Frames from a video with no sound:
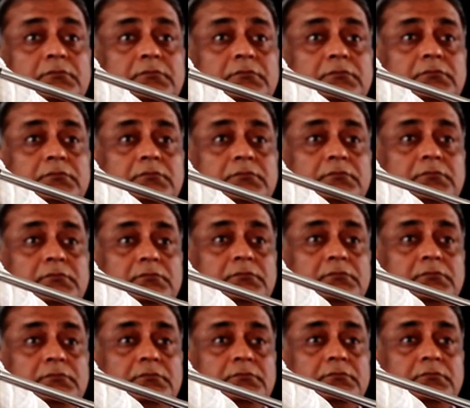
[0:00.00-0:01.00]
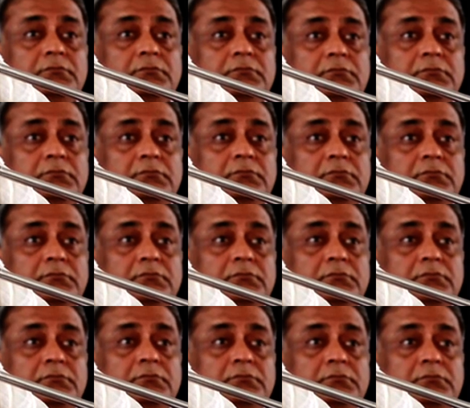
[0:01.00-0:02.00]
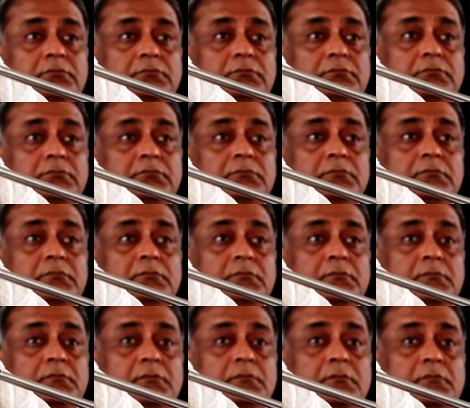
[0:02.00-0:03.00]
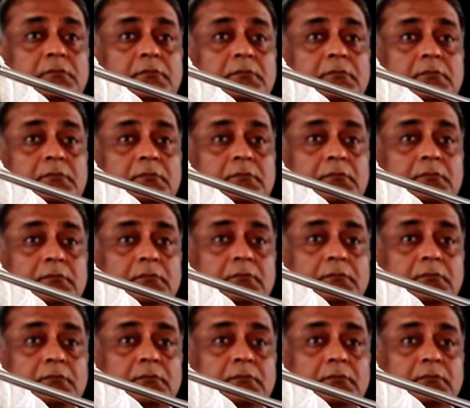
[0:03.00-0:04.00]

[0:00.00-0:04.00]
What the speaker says: [no speech]